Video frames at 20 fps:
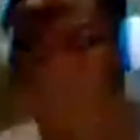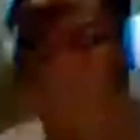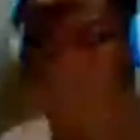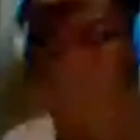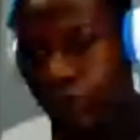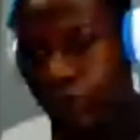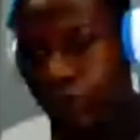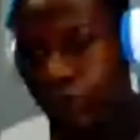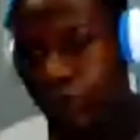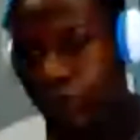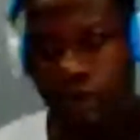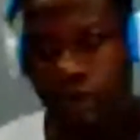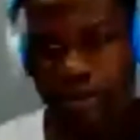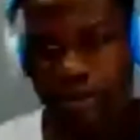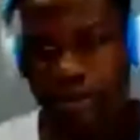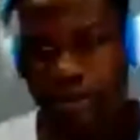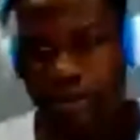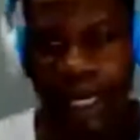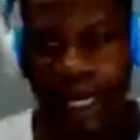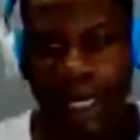to
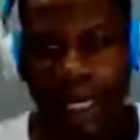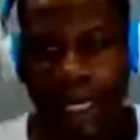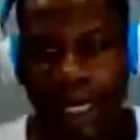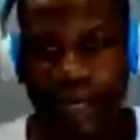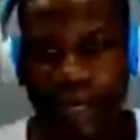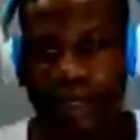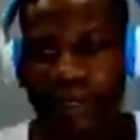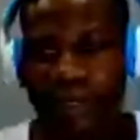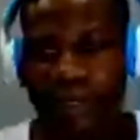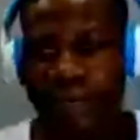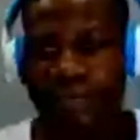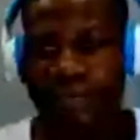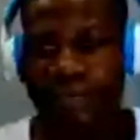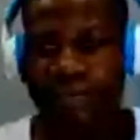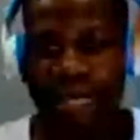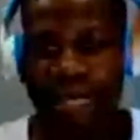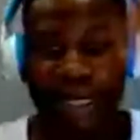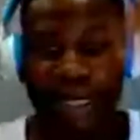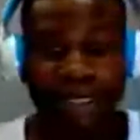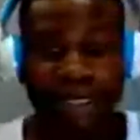my
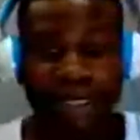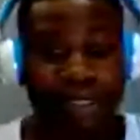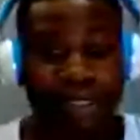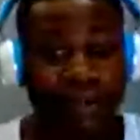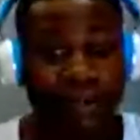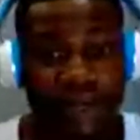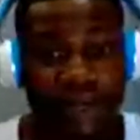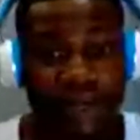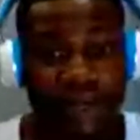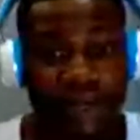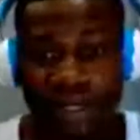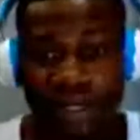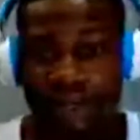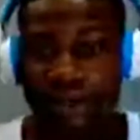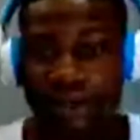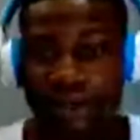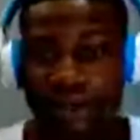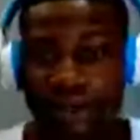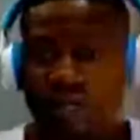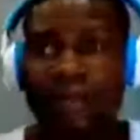activities.
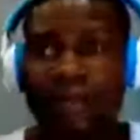Okay.